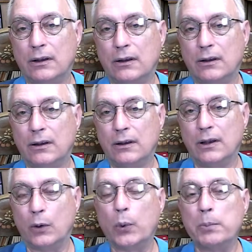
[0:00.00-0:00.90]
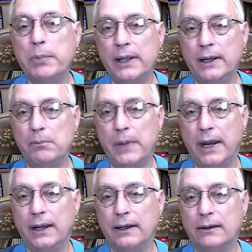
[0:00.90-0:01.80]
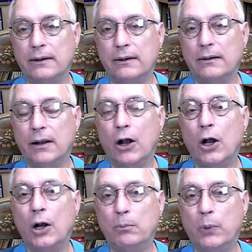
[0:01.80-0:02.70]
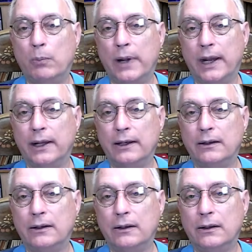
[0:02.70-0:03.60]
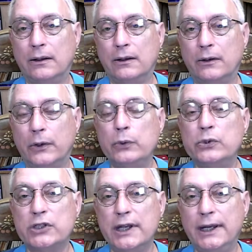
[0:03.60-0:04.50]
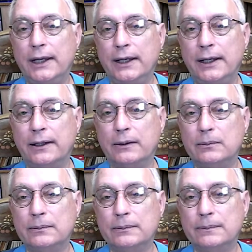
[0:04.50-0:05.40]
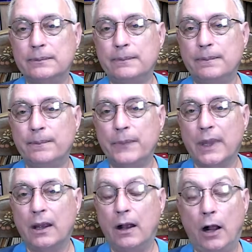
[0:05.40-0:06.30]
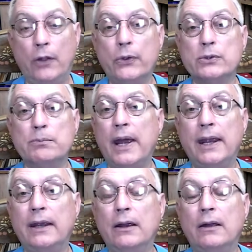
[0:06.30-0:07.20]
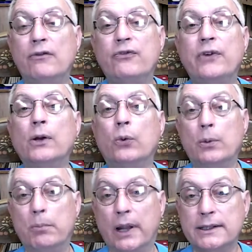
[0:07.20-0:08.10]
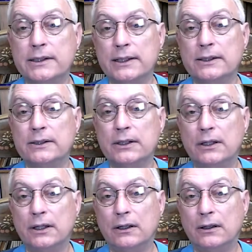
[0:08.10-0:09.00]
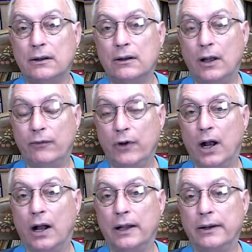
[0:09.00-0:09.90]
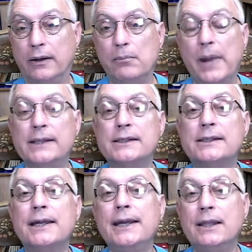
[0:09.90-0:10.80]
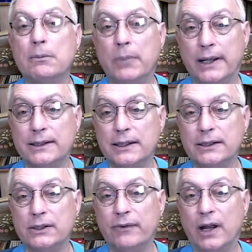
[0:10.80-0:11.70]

a repentant man, a humble man who's seeking Him. Others may feel the blessings of God, may see the blessings of God,